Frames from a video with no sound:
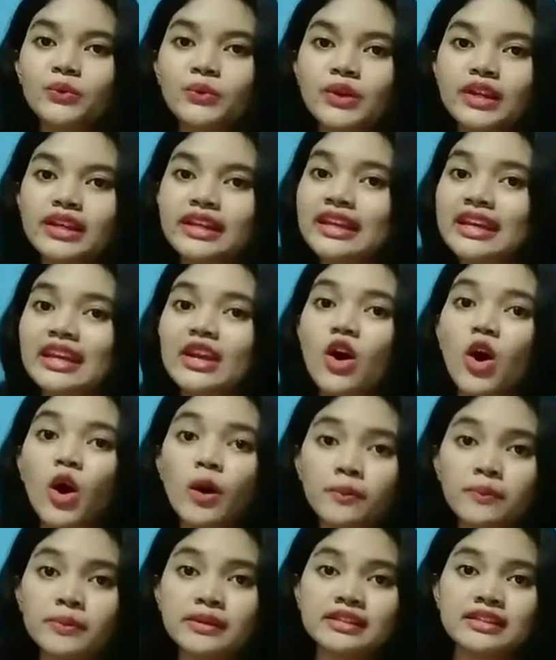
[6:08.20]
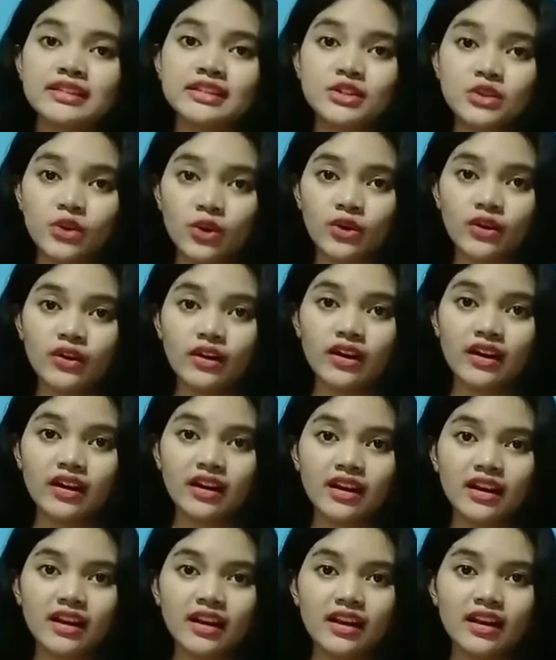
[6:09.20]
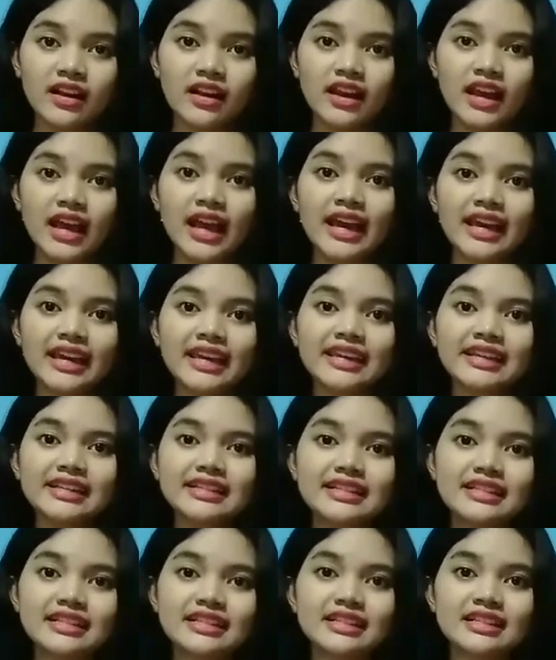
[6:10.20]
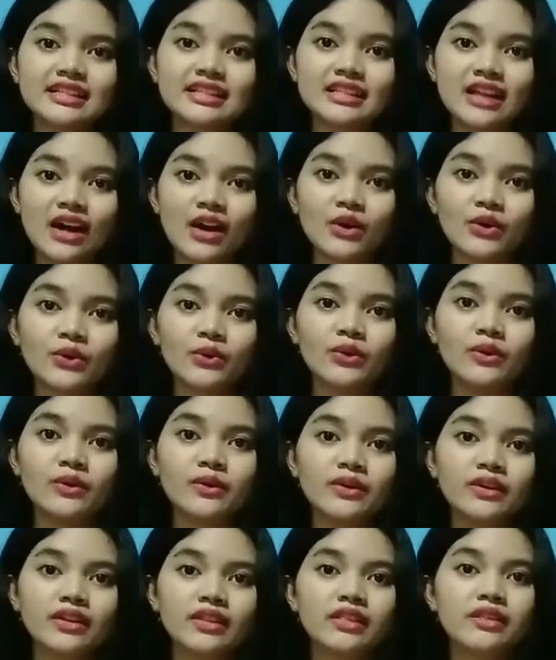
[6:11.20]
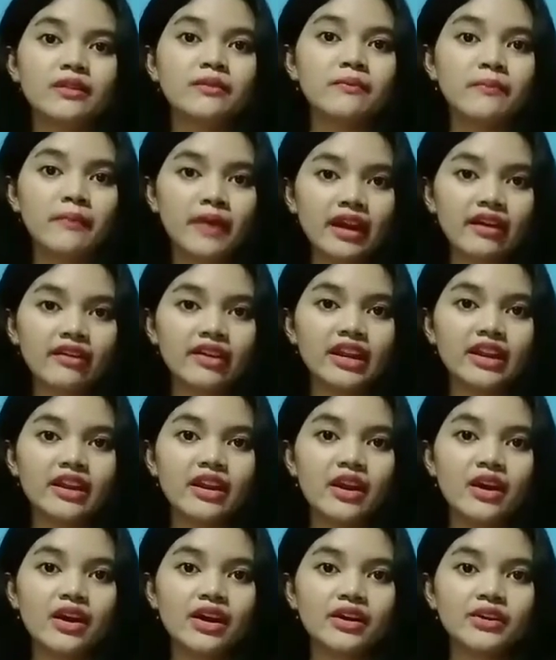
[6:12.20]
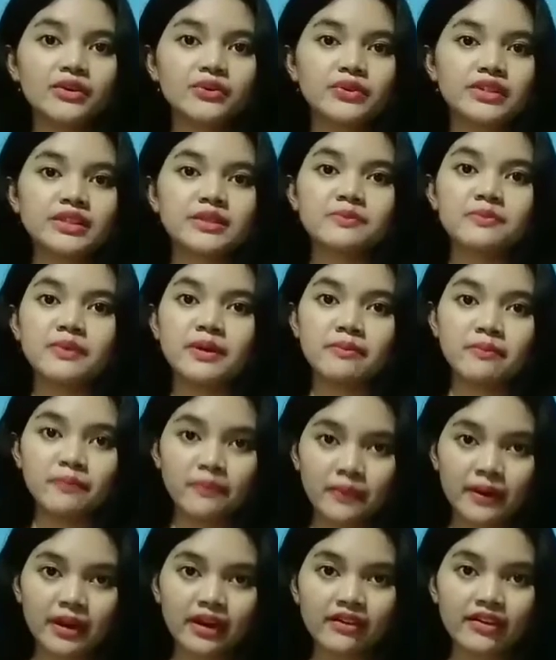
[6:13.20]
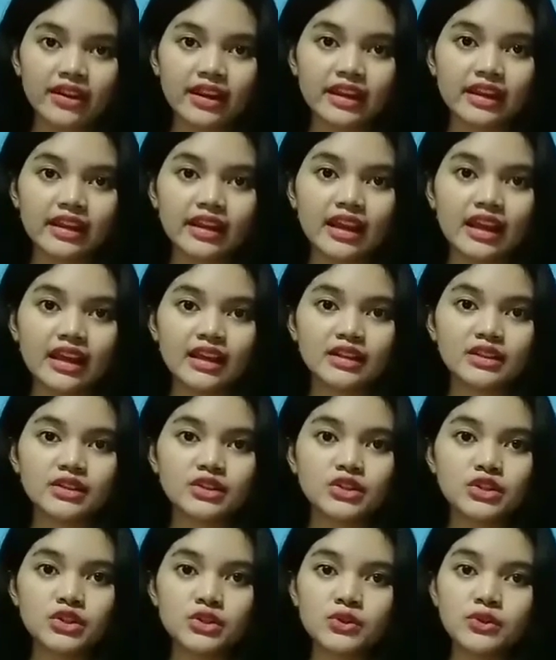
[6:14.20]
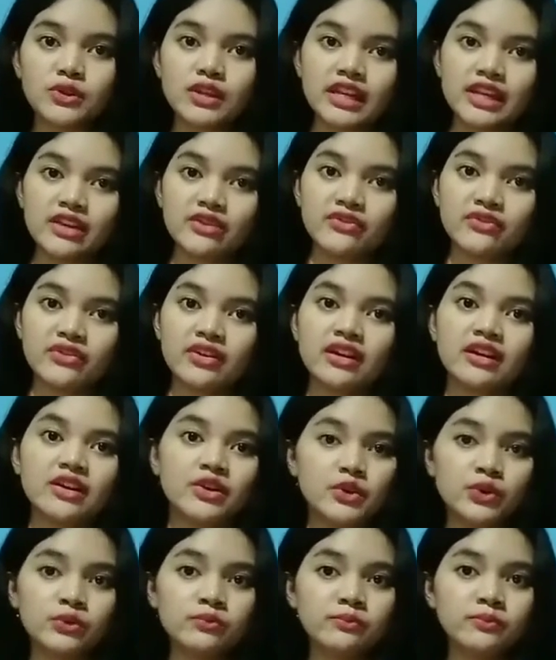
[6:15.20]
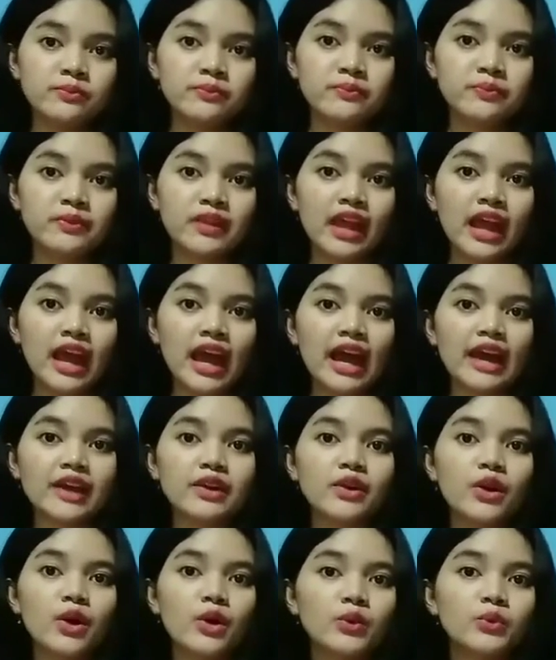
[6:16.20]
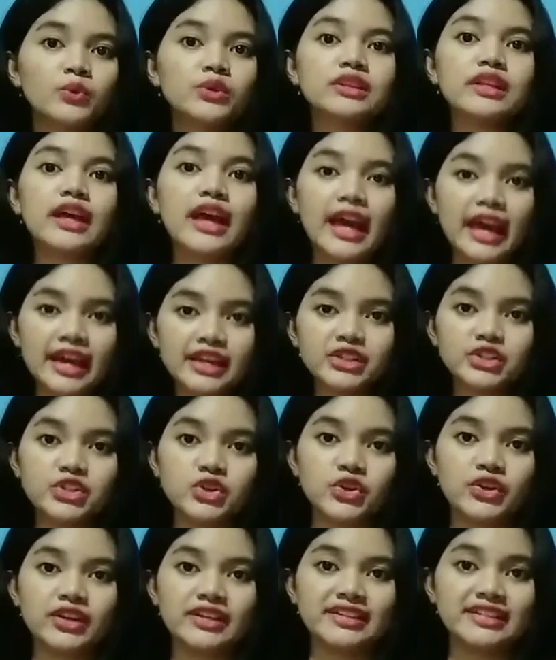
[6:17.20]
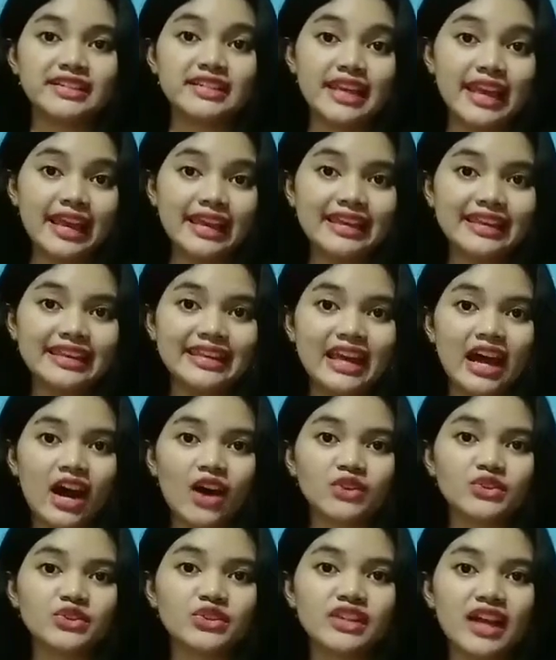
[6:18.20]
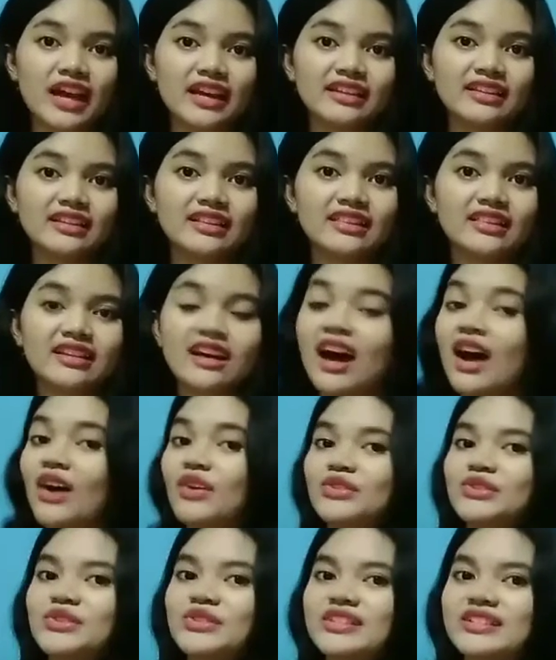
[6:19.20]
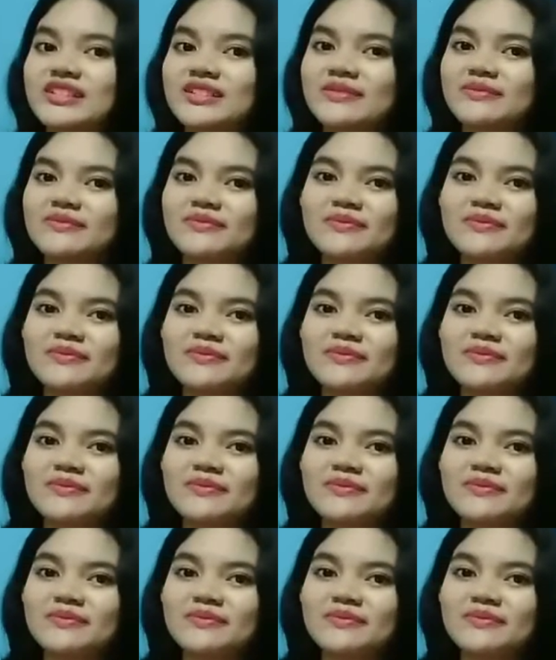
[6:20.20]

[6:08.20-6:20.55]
When he opened the door, he saw that Mary was preparing to leave her room and would enjoy a day outside the house.